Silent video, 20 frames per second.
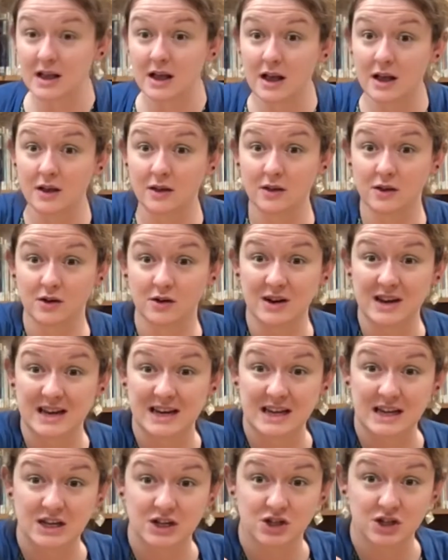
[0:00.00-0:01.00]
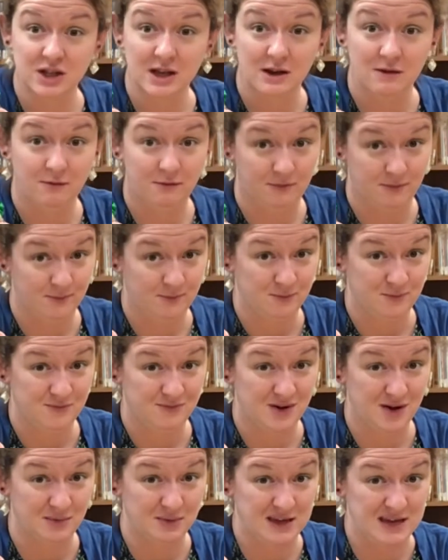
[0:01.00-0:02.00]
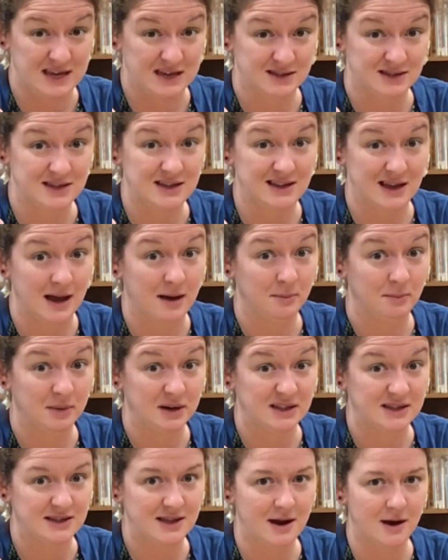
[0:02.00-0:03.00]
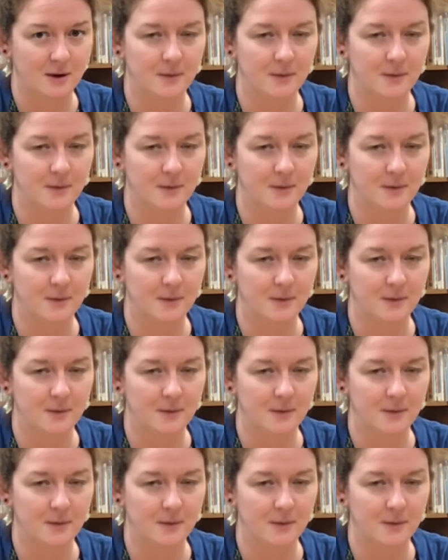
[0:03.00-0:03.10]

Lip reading: that are in each leaf. Probably can't see that, but it's there.